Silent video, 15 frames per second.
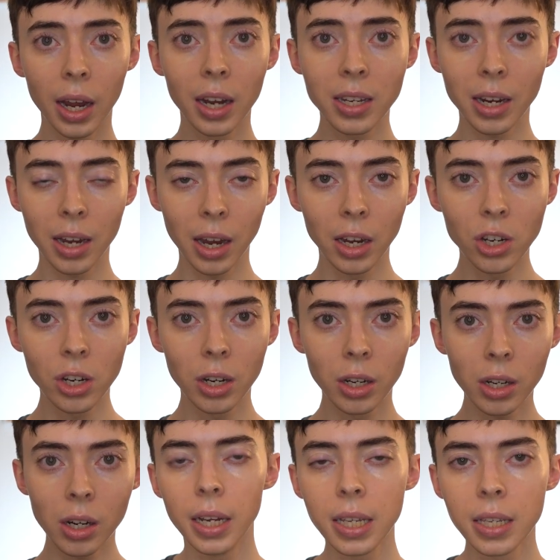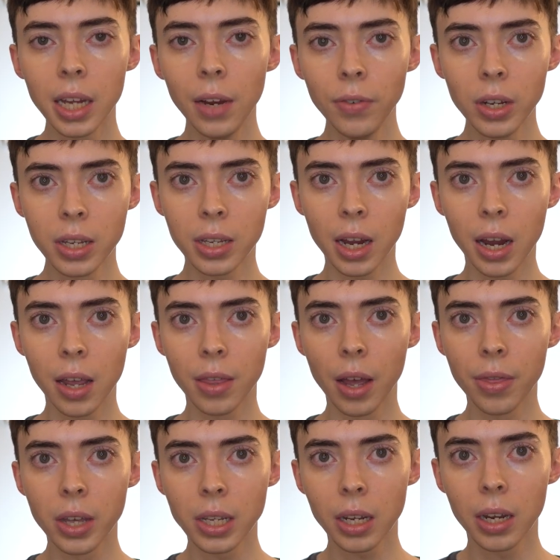anti-aging, it's safe to say
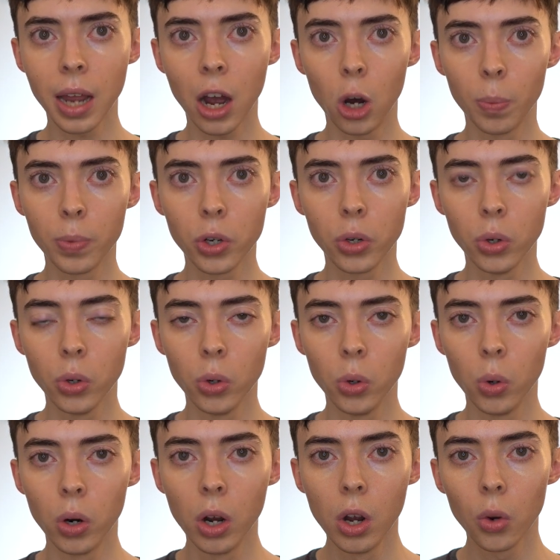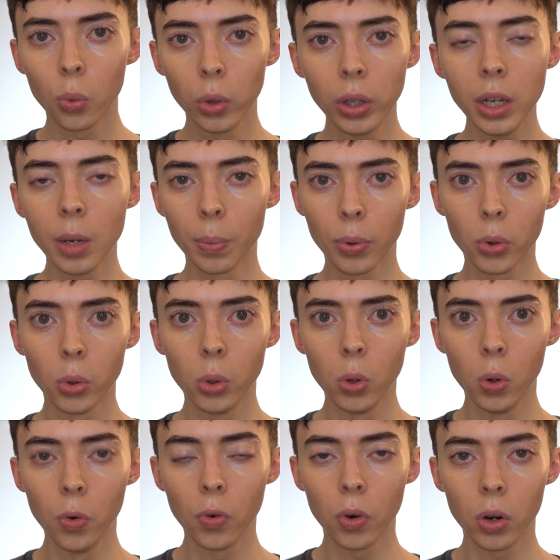that this can help to really
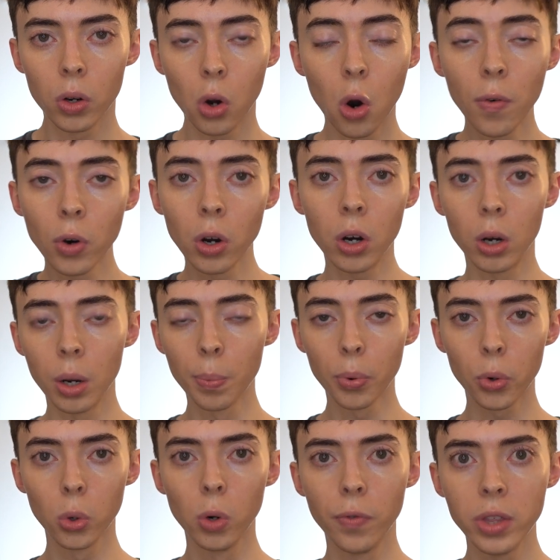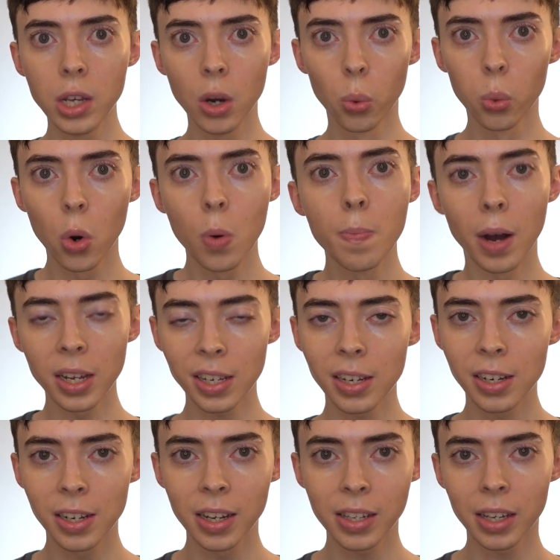improve the
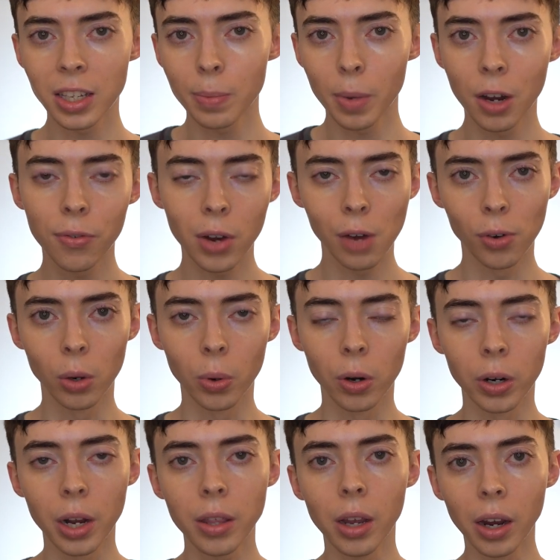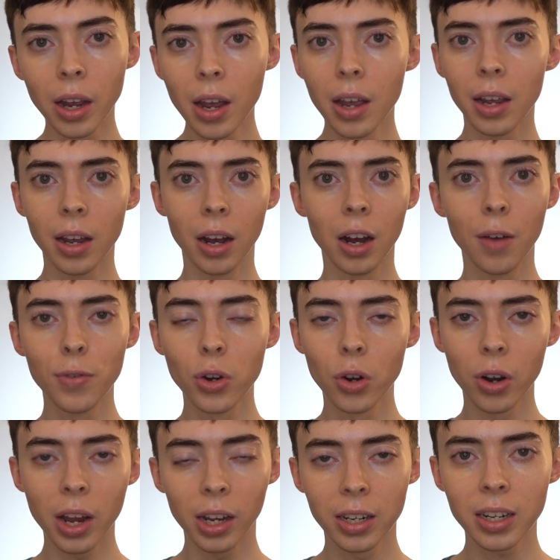robustness, that's my favorite word, I think, of
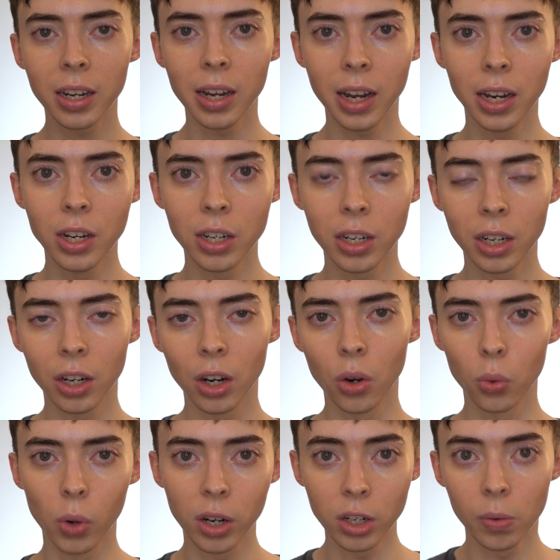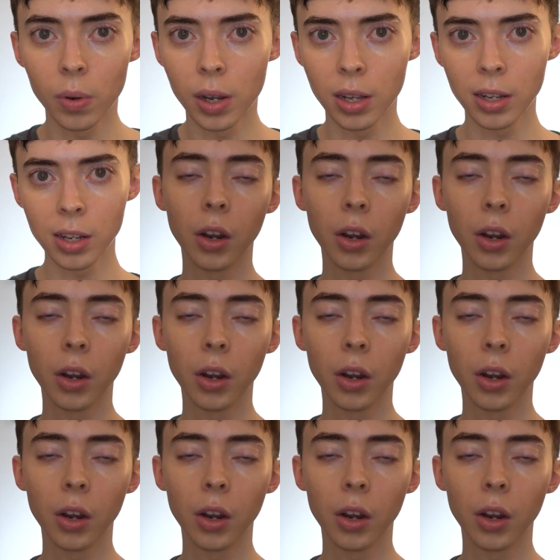your anti-aging regimen.